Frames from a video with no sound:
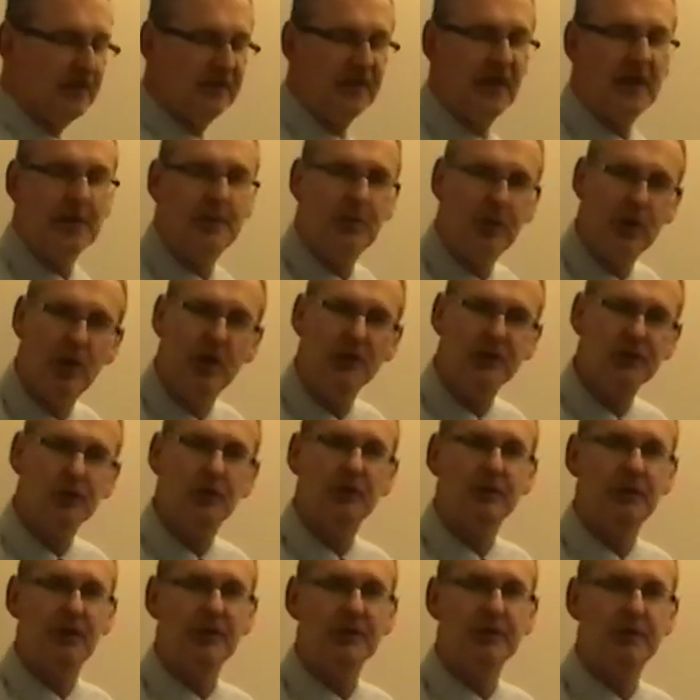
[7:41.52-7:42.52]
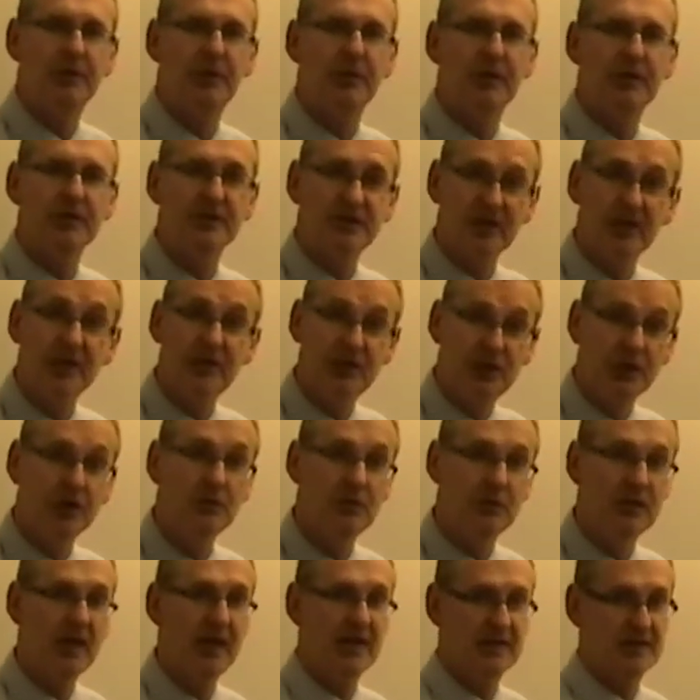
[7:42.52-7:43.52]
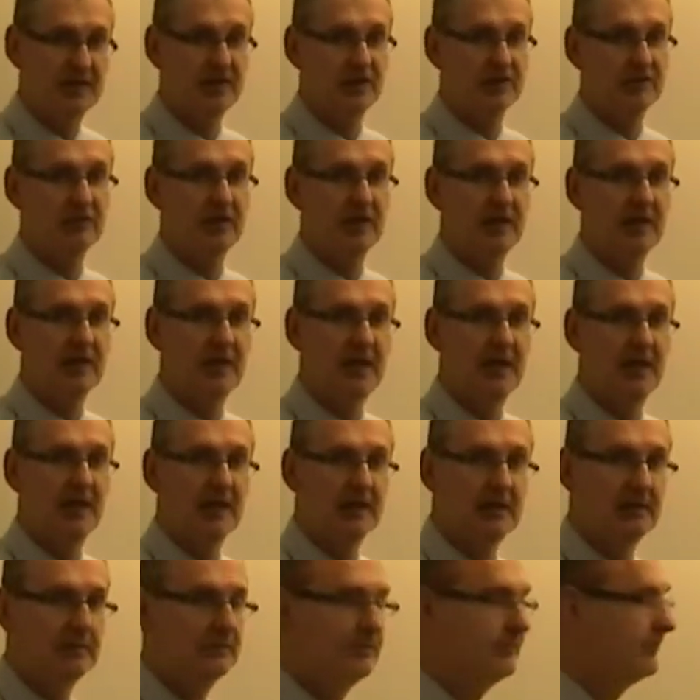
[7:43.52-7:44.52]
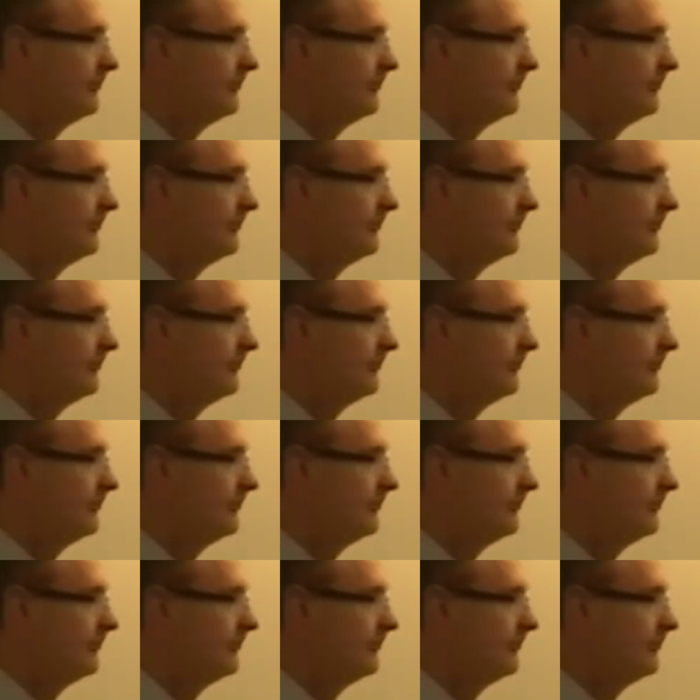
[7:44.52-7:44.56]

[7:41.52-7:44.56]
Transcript: if I plot all those points, I do get a straight line.